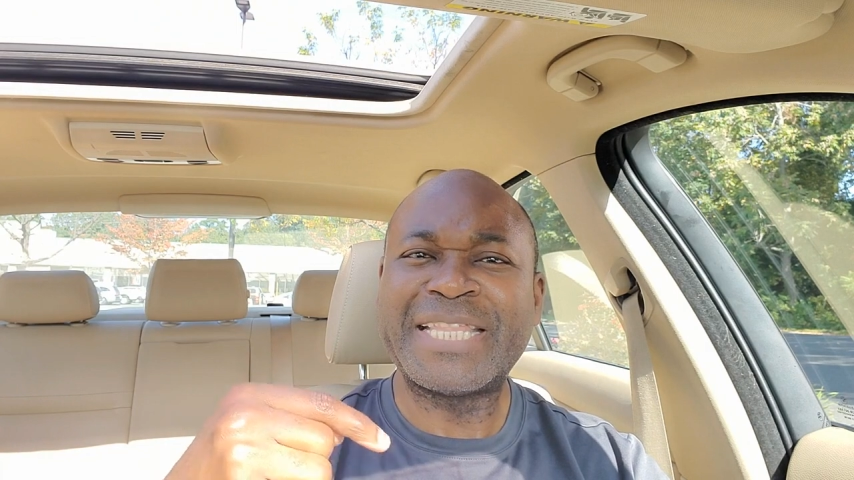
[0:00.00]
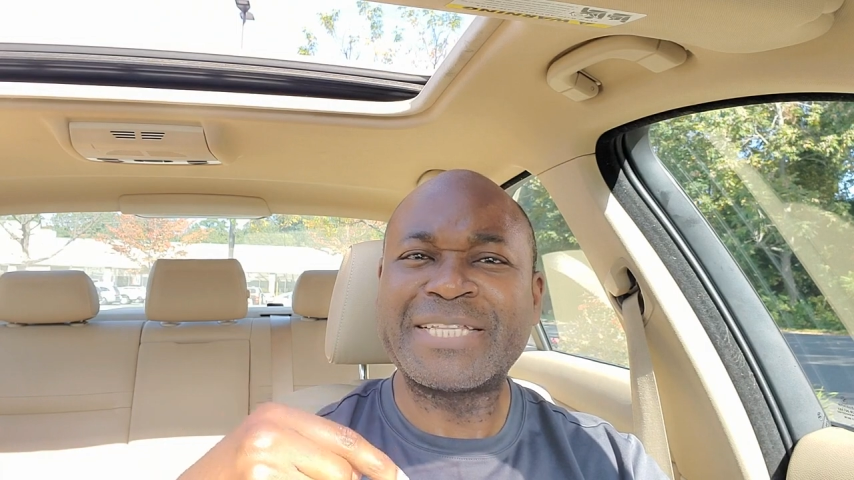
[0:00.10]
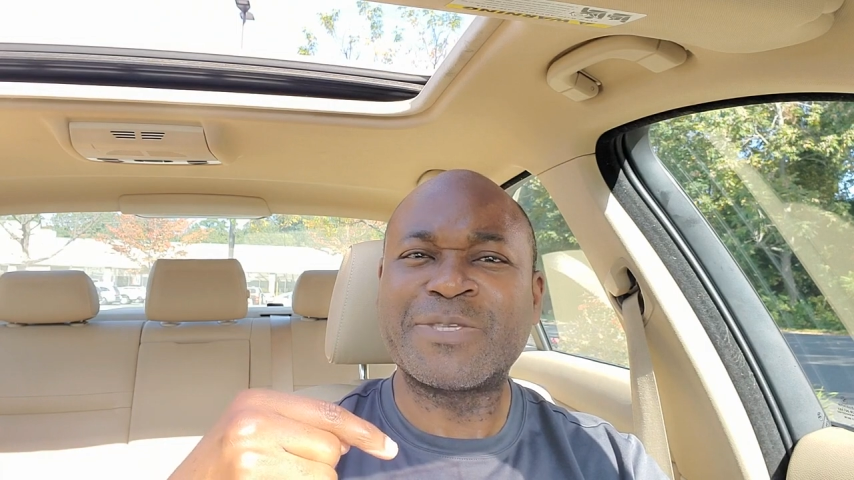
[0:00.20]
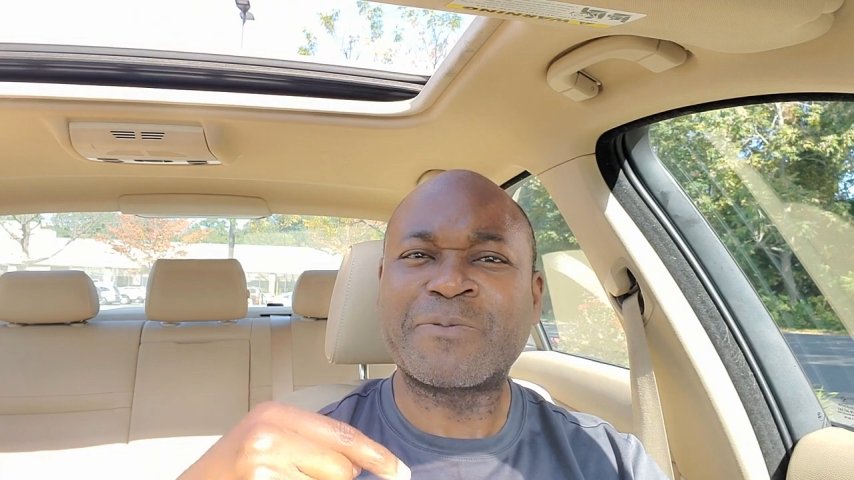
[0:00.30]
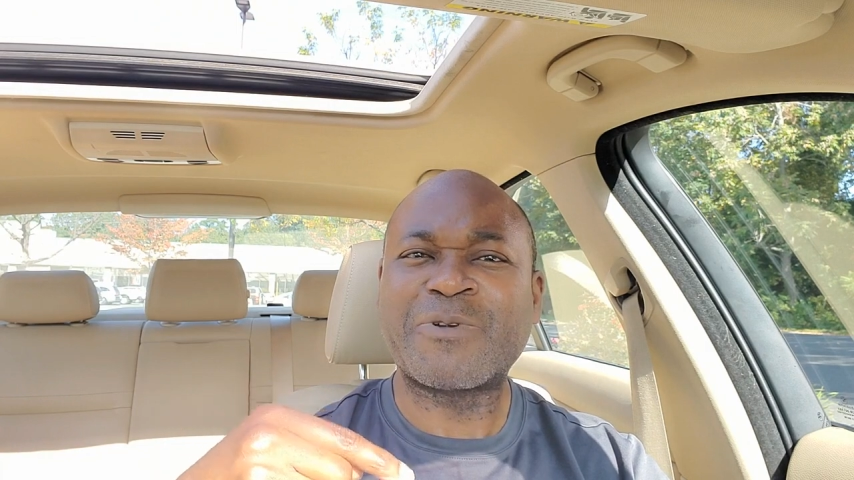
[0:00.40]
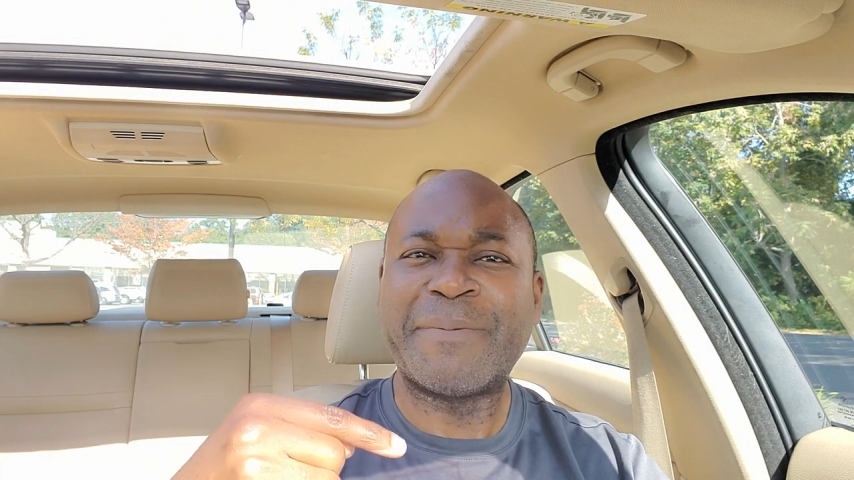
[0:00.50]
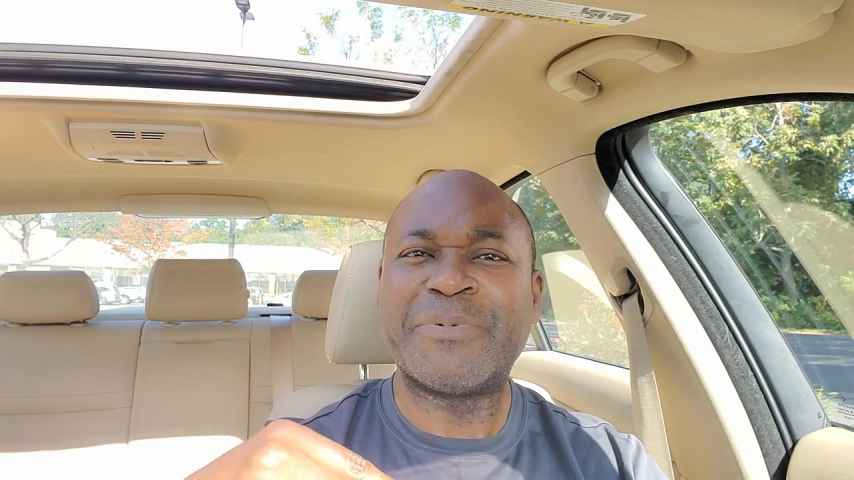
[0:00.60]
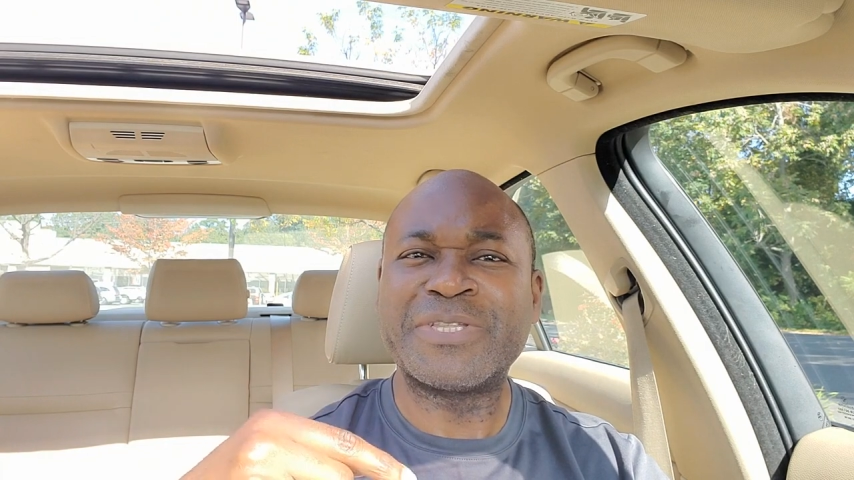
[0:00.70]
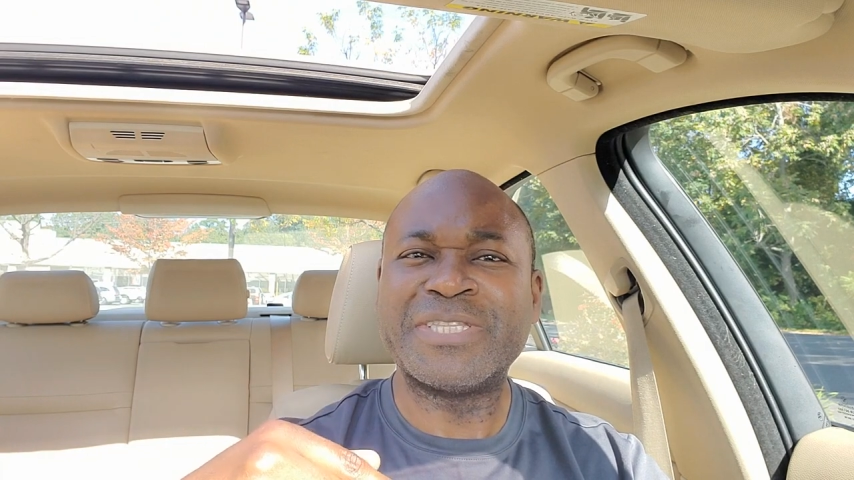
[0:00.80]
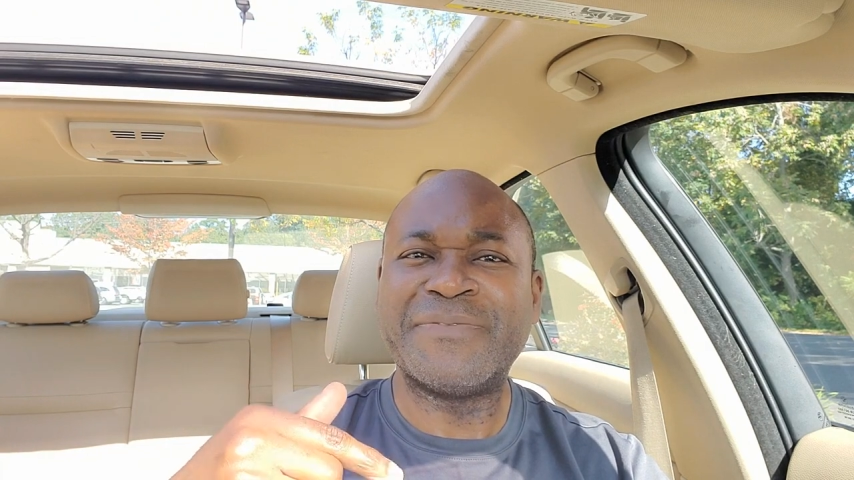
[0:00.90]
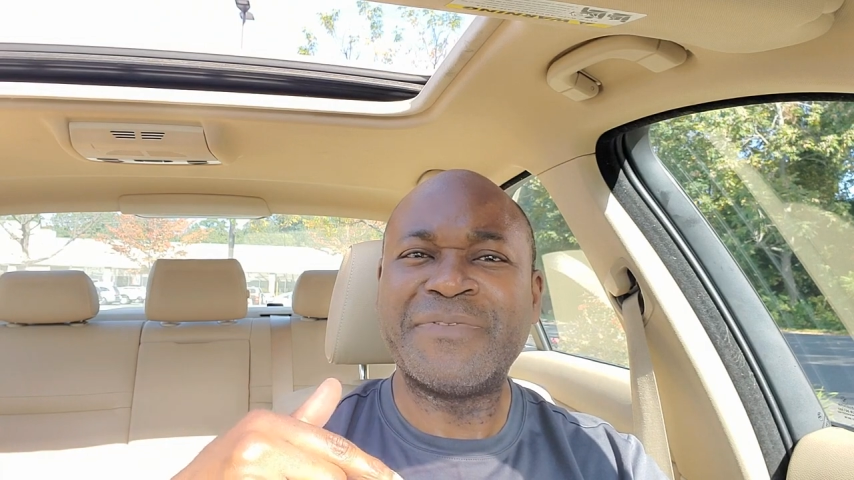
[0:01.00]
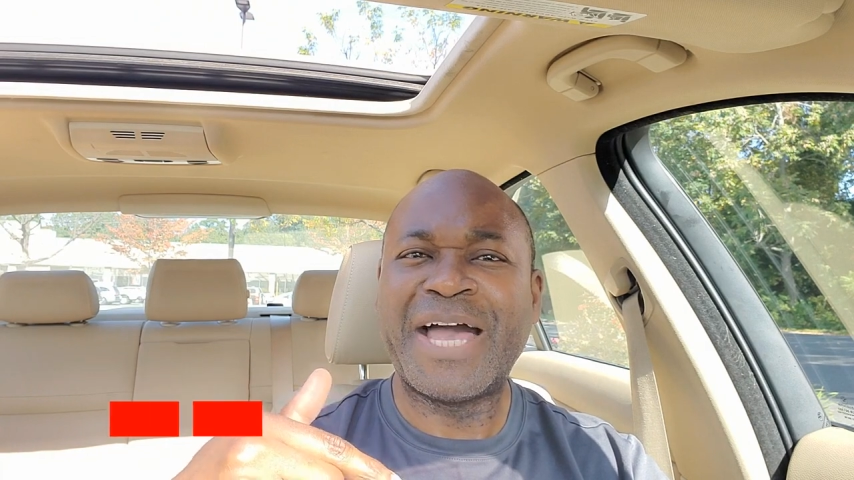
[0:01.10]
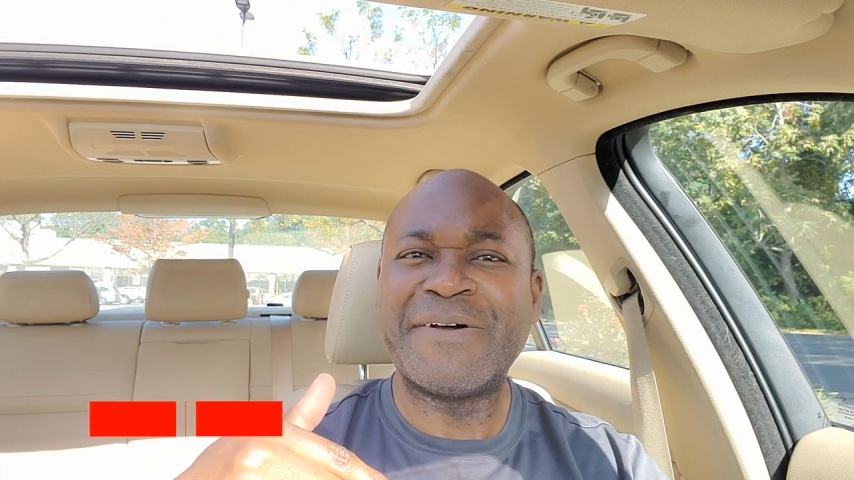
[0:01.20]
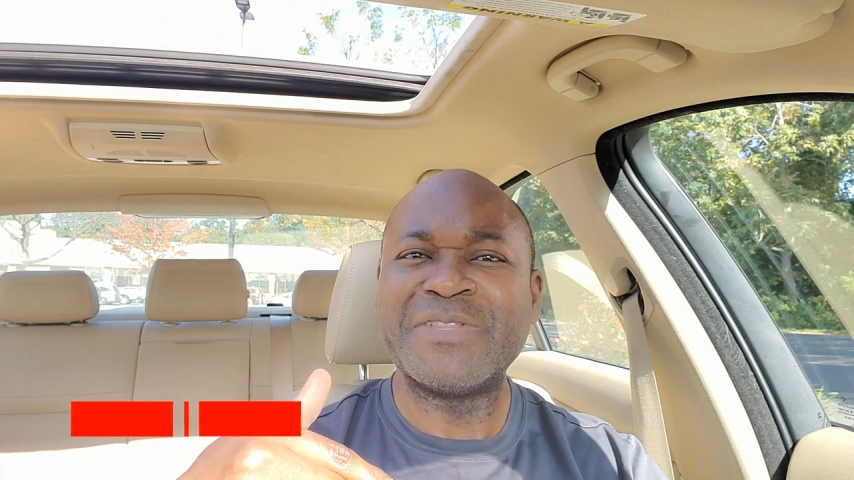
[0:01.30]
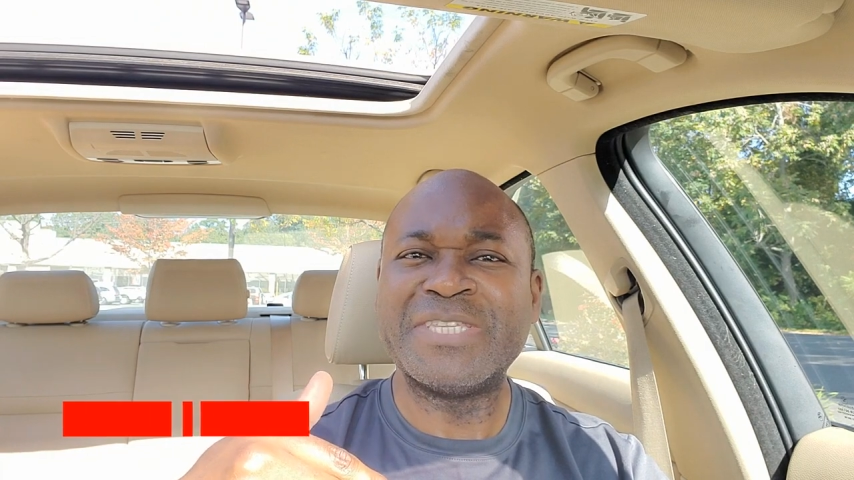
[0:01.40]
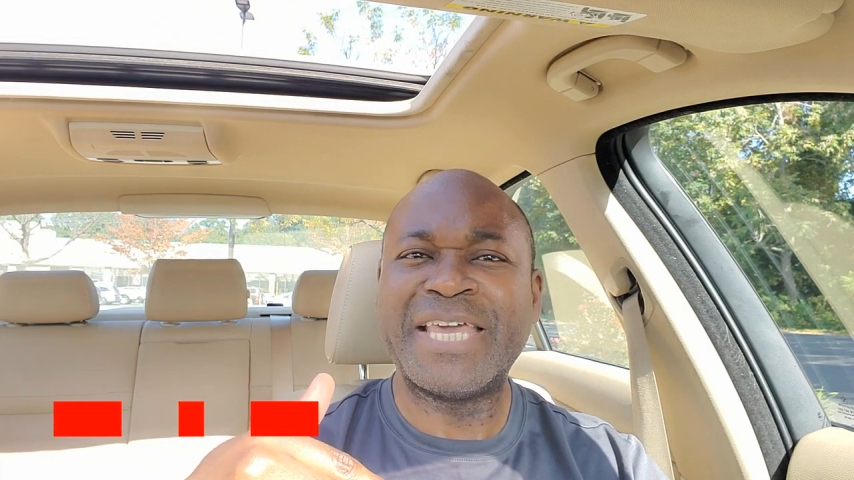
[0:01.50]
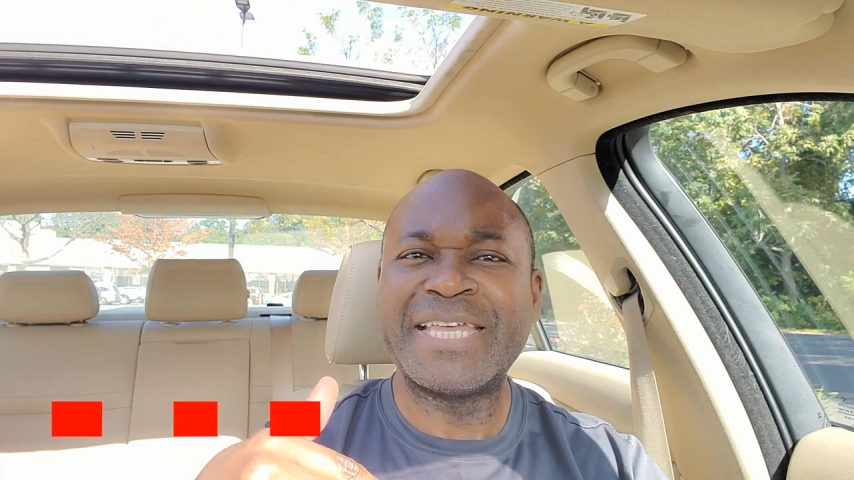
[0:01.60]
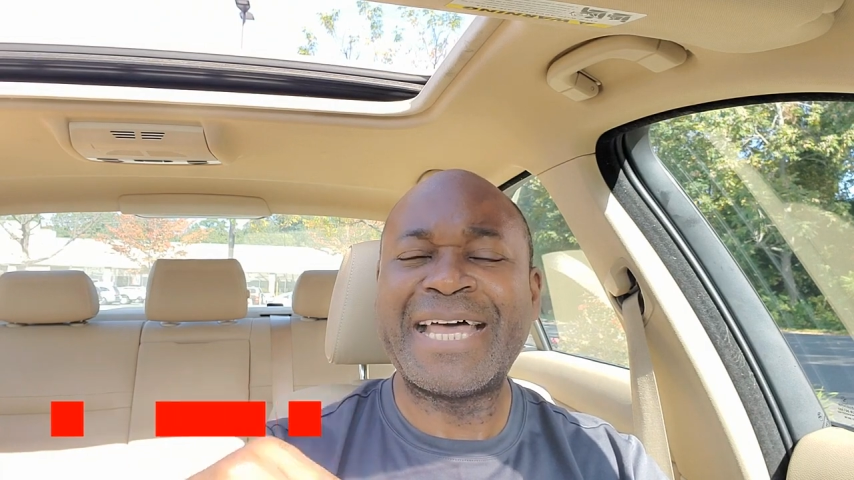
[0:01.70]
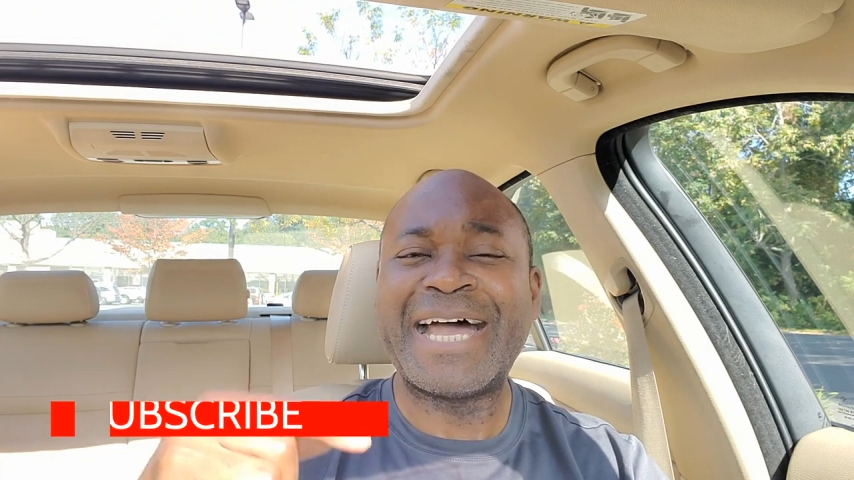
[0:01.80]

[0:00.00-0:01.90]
that subscribe button if you haven't yet.